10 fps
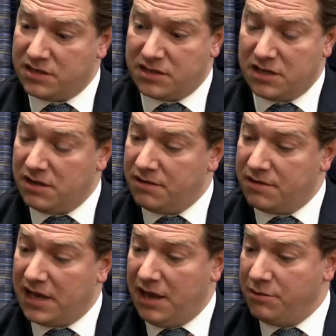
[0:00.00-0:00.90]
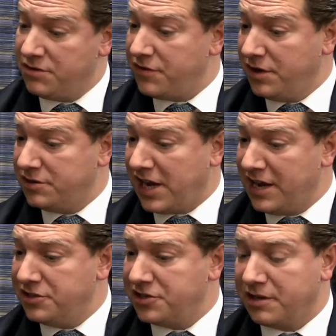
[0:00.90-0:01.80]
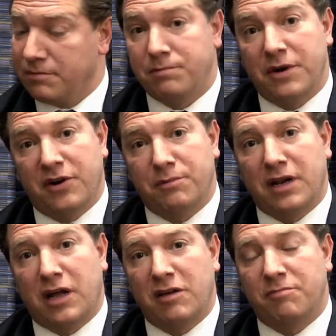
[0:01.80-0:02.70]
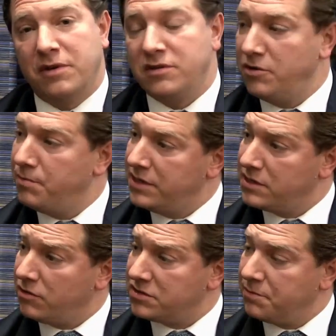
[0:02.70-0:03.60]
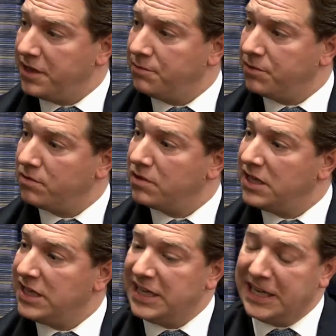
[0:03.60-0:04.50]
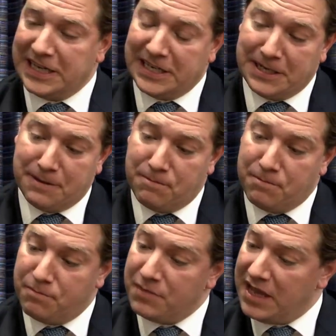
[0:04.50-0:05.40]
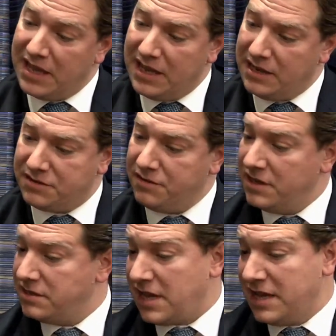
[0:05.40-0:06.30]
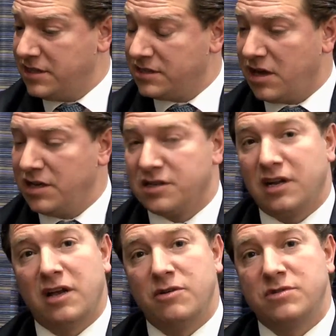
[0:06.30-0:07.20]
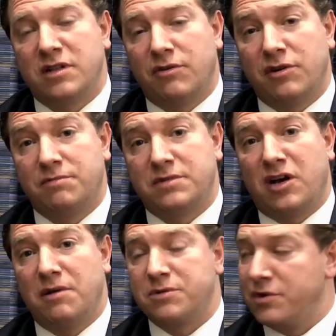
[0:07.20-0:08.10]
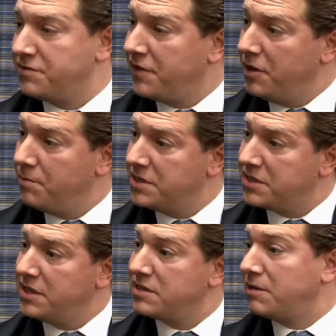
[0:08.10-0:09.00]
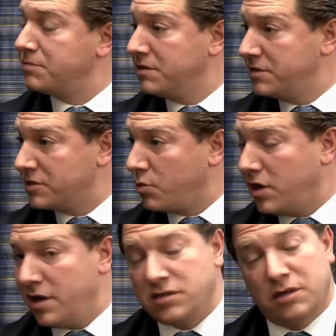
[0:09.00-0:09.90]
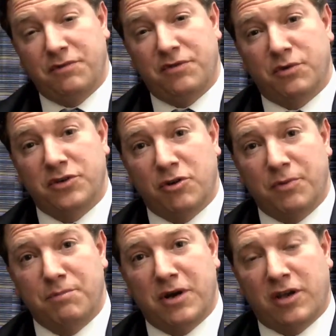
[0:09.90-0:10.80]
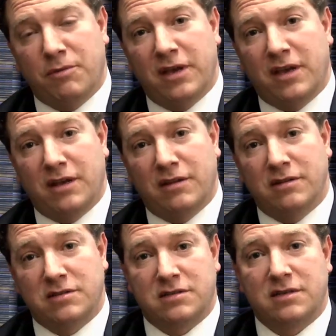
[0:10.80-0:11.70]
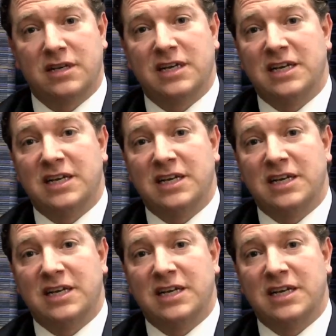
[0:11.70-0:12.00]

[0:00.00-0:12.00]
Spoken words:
it was a very challenging period of my life, but you meet lots of people. It has its highs and lows. There are times when it's very busy, sometimes it's quiet. I mean, if you want a job in market making, it's